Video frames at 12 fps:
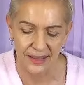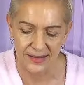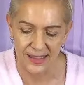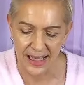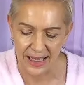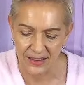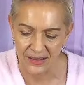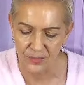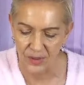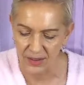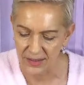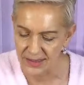underhanded
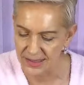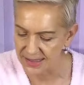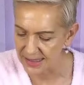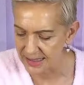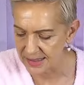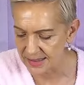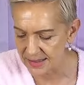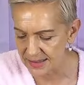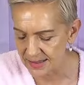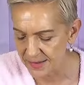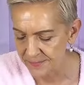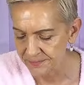behind the
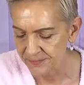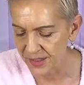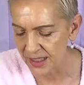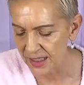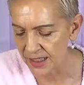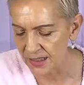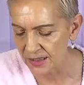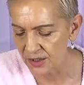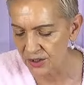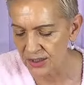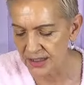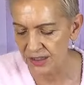scenes, then
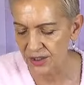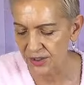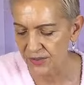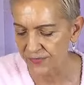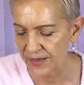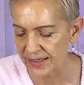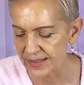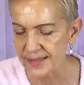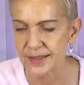you need to go and face